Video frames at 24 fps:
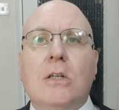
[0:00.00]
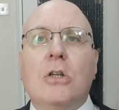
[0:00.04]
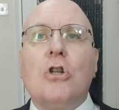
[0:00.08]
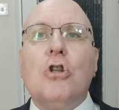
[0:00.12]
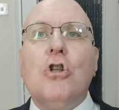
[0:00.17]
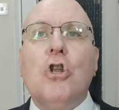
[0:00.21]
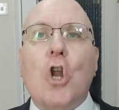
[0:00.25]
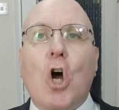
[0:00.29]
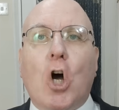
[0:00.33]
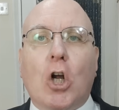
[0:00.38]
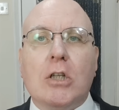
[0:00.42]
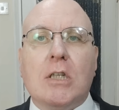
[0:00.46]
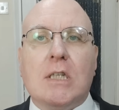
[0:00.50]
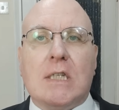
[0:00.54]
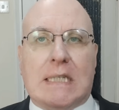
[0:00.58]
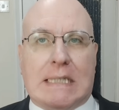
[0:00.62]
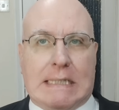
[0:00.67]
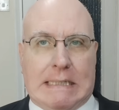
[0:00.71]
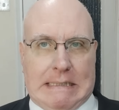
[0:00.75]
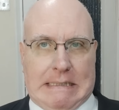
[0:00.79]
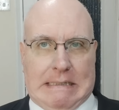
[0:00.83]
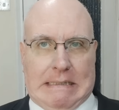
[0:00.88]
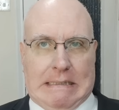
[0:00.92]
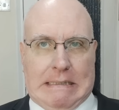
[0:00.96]

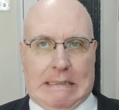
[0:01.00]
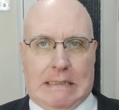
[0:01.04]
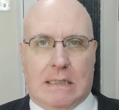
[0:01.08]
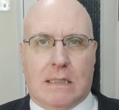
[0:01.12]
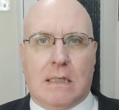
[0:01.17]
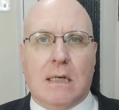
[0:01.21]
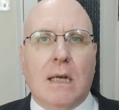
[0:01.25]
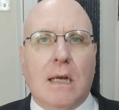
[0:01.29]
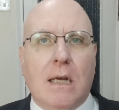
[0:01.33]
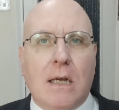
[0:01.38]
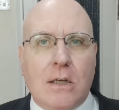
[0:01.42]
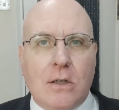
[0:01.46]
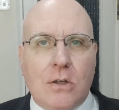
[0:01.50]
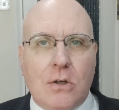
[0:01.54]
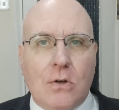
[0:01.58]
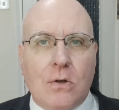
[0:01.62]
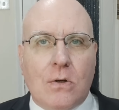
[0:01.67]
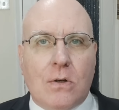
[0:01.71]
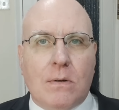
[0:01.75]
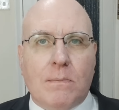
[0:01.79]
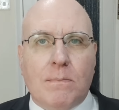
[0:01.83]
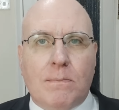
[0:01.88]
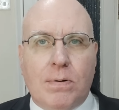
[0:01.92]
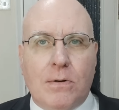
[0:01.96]
nonsense you
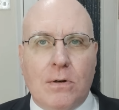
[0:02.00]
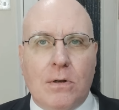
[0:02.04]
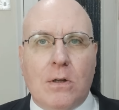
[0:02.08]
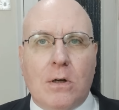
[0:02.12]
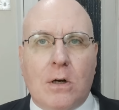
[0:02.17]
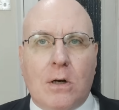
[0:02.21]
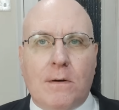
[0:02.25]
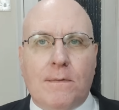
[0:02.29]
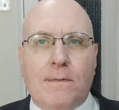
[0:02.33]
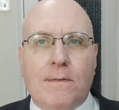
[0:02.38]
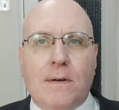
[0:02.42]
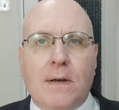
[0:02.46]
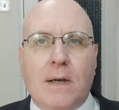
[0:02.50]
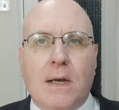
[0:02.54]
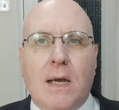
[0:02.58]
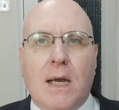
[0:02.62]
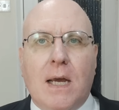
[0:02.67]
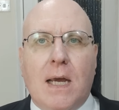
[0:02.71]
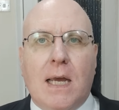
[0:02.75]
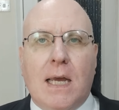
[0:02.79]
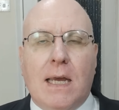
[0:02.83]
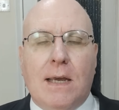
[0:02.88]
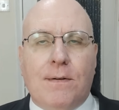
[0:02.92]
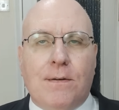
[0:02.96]
can pull off
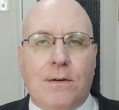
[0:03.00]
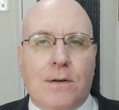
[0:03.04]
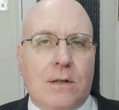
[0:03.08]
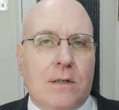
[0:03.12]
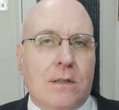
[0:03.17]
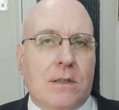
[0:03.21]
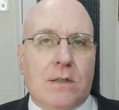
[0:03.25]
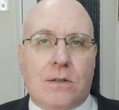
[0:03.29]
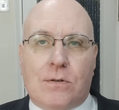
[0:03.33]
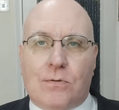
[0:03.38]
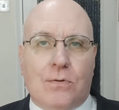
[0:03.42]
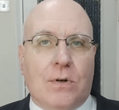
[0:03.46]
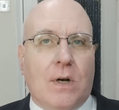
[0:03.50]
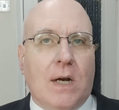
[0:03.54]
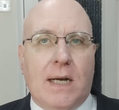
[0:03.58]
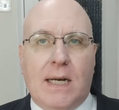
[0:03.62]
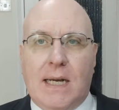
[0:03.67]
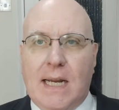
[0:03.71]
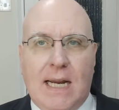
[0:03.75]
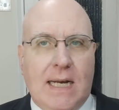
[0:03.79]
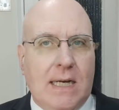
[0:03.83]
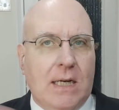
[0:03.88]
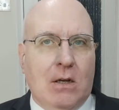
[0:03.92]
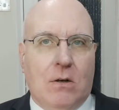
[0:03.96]
if you can just write
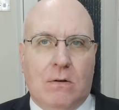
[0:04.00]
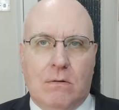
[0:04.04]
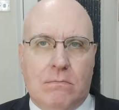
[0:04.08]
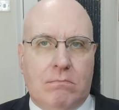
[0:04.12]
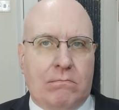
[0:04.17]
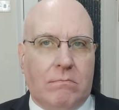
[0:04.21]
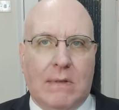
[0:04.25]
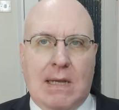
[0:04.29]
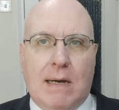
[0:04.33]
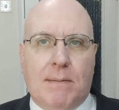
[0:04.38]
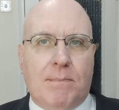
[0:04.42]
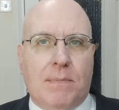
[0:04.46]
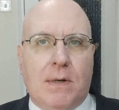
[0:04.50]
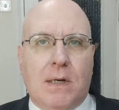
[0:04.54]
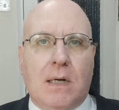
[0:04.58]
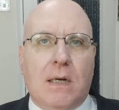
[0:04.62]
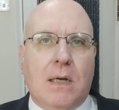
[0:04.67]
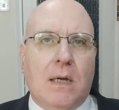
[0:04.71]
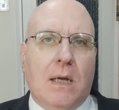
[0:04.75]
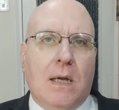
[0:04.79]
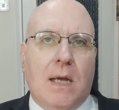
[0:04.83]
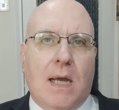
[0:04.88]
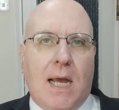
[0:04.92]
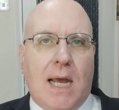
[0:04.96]
any old number
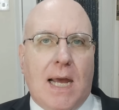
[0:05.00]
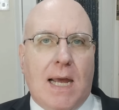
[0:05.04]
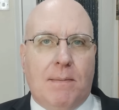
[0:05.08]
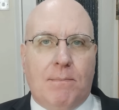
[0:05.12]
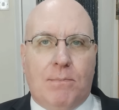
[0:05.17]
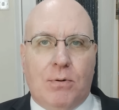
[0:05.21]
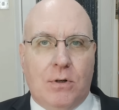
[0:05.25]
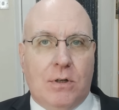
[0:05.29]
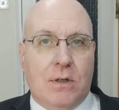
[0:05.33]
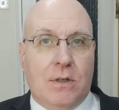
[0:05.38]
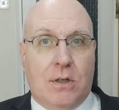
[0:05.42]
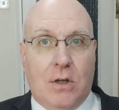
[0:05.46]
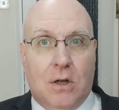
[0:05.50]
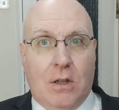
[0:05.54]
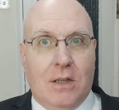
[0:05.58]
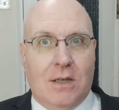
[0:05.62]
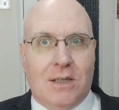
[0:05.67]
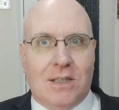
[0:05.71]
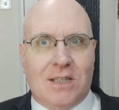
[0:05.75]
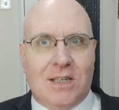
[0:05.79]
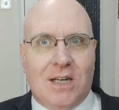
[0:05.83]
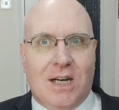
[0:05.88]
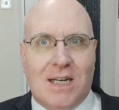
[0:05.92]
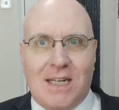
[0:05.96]
and put a dollar
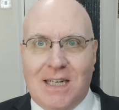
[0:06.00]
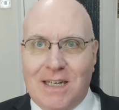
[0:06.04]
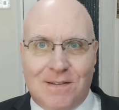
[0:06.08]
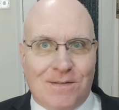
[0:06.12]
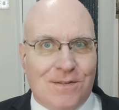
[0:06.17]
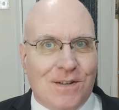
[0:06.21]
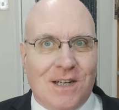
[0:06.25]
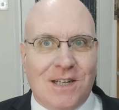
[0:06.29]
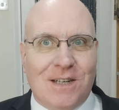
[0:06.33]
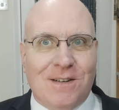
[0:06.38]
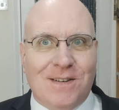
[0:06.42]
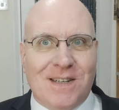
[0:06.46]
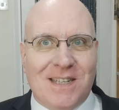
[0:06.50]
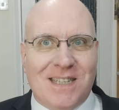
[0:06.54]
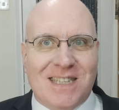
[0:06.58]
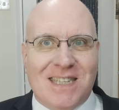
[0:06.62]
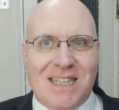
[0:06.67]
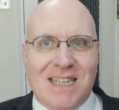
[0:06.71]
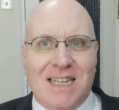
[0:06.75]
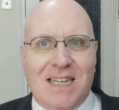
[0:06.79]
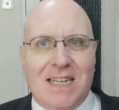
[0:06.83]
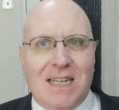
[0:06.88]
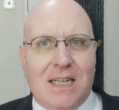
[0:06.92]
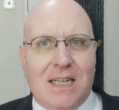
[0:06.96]
sign in front of it,
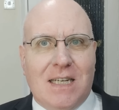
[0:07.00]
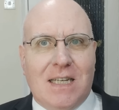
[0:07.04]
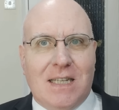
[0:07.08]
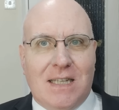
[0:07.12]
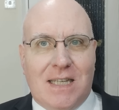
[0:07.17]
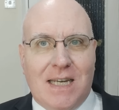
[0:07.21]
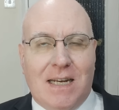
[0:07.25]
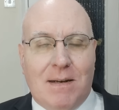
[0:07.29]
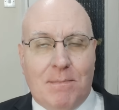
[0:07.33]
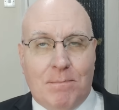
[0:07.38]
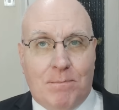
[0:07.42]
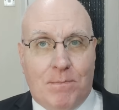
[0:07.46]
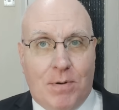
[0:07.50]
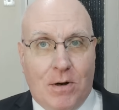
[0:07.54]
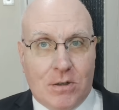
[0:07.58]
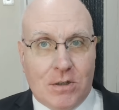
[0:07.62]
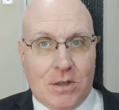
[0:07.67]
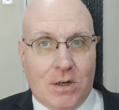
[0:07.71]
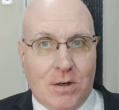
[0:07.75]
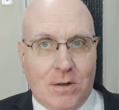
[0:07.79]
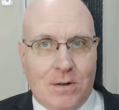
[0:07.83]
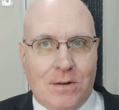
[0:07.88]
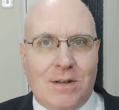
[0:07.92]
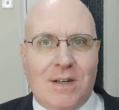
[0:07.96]
then
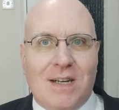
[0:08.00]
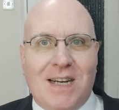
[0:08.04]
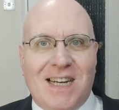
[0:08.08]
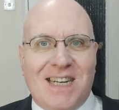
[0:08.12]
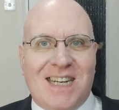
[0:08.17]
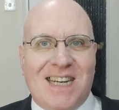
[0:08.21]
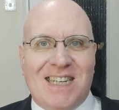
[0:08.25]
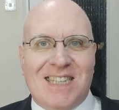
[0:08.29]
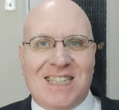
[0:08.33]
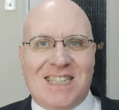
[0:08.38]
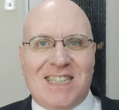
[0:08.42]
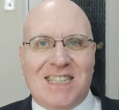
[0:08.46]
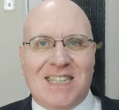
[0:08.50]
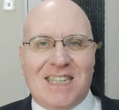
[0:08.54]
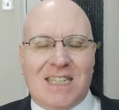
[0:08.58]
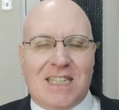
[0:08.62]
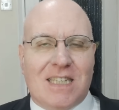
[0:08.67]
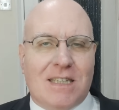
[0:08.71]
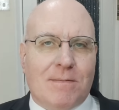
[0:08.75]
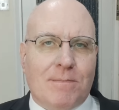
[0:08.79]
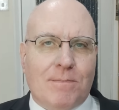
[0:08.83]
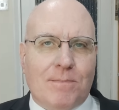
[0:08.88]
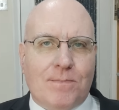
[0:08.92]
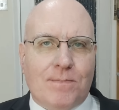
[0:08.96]
borrow against
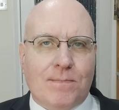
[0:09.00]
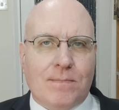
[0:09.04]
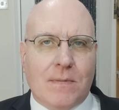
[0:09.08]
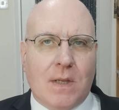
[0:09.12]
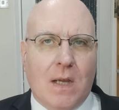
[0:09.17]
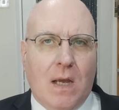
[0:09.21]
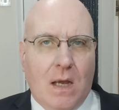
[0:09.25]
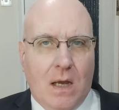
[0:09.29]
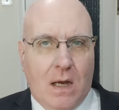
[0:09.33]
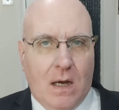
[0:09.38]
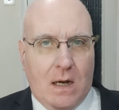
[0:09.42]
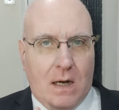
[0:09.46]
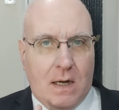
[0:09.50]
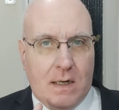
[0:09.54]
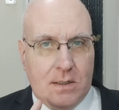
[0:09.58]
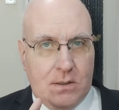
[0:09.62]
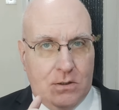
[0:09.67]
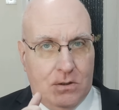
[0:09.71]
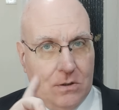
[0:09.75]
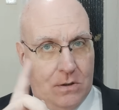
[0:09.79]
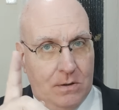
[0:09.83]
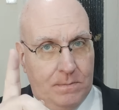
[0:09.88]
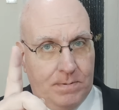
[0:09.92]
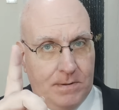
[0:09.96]
it. I
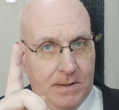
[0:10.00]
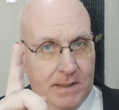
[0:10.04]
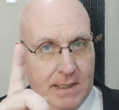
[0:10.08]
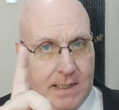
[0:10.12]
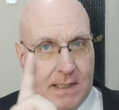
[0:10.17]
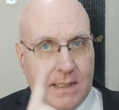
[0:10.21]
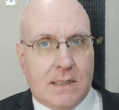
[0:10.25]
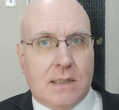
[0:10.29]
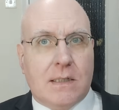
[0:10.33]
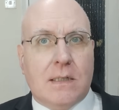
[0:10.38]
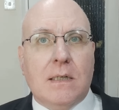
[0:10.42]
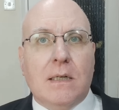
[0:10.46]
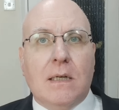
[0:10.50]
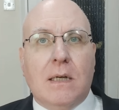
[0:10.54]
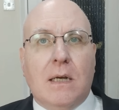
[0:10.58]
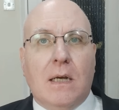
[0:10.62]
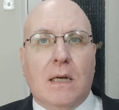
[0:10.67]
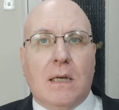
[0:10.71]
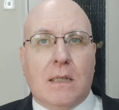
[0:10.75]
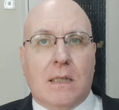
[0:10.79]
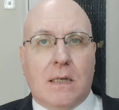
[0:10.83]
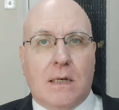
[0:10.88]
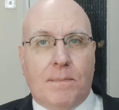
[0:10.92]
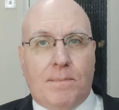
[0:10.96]
do predict
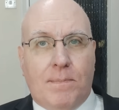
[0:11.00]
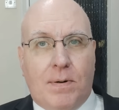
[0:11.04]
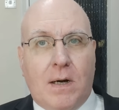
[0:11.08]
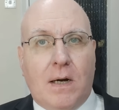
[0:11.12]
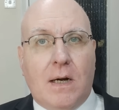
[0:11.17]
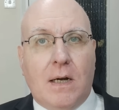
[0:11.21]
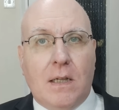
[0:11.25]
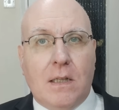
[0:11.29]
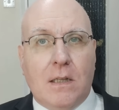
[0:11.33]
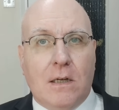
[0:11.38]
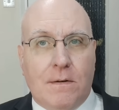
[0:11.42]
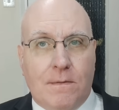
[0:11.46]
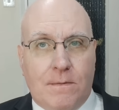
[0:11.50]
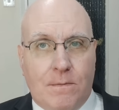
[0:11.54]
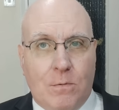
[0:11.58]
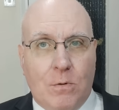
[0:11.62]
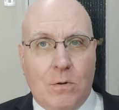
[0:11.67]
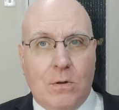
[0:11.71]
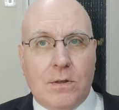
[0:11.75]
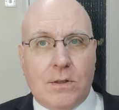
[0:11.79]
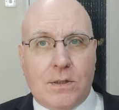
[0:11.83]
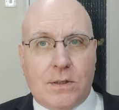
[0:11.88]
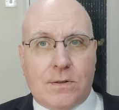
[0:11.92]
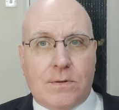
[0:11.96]
that a pile of
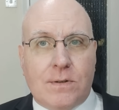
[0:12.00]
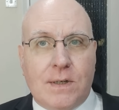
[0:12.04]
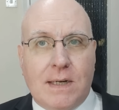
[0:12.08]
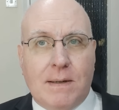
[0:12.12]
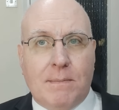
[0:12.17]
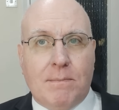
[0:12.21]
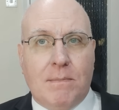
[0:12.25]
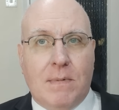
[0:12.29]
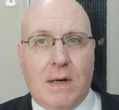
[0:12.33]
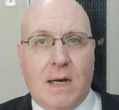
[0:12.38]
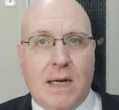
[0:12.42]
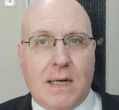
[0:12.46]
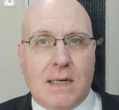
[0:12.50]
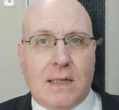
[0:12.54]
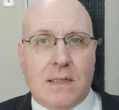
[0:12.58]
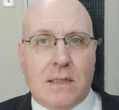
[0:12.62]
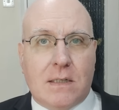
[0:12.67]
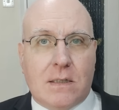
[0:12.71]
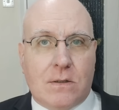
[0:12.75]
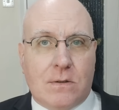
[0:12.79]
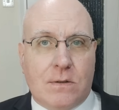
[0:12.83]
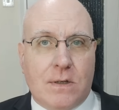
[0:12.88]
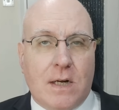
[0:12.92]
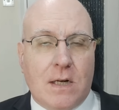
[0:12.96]
Wall Street market
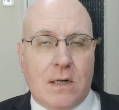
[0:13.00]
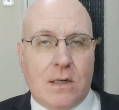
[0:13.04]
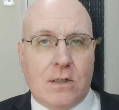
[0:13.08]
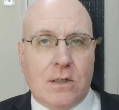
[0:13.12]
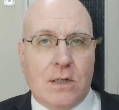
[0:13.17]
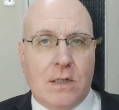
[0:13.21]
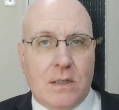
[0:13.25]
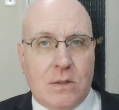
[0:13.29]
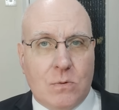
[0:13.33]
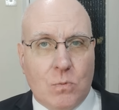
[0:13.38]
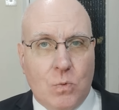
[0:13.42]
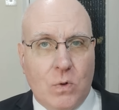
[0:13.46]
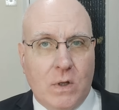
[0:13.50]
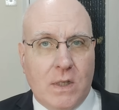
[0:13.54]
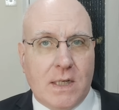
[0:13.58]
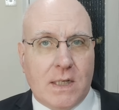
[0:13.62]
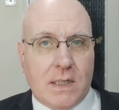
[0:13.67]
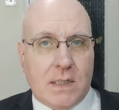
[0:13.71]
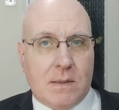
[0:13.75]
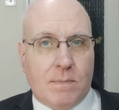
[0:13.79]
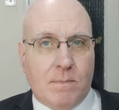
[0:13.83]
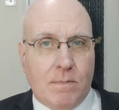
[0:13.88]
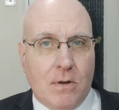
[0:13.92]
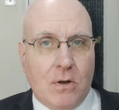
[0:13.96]
strategies will
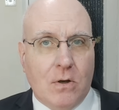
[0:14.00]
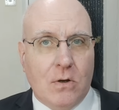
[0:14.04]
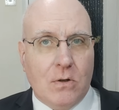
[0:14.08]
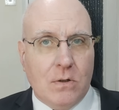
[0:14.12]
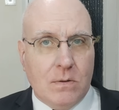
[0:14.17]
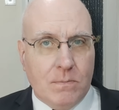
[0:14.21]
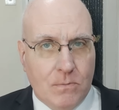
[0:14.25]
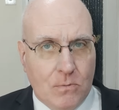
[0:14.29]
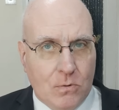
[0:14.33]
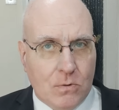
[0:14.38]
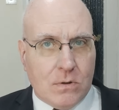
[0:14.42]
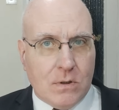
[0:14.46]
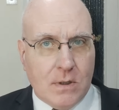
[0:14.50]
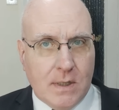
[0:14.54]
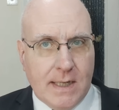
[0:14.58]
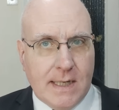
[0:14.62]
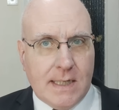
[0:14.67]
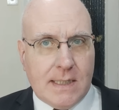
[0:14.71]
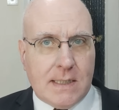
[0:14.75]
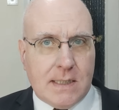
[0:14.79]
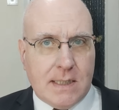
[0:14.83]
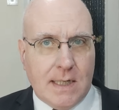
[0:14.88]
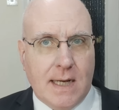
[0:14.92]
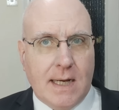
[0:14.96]
explode more or
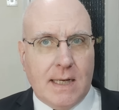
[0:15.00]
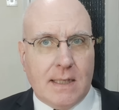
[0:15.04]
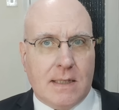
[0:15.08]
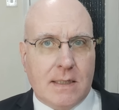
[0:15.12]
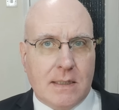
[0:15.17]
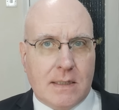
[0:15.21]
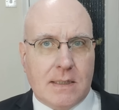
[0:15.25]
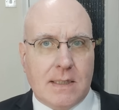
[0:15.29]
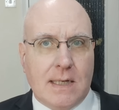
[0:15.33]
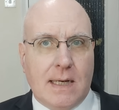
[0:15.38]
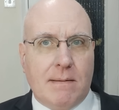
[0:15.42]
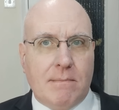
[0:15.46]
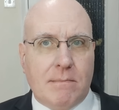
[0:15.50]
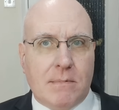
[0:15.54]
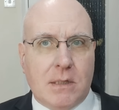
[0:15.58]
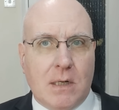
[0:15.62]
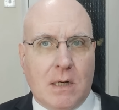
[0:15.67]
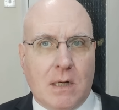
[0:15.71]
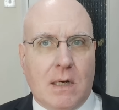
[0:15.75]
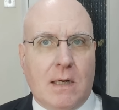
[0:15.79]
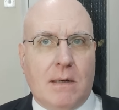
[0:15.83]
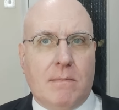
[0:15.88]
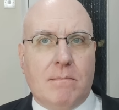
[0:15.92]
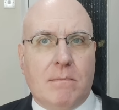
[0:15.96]
less at the same
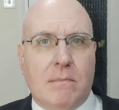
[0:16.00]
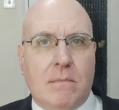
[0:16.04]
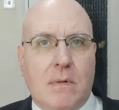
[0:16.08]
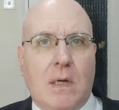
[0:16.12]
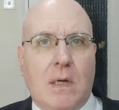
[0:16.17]
time.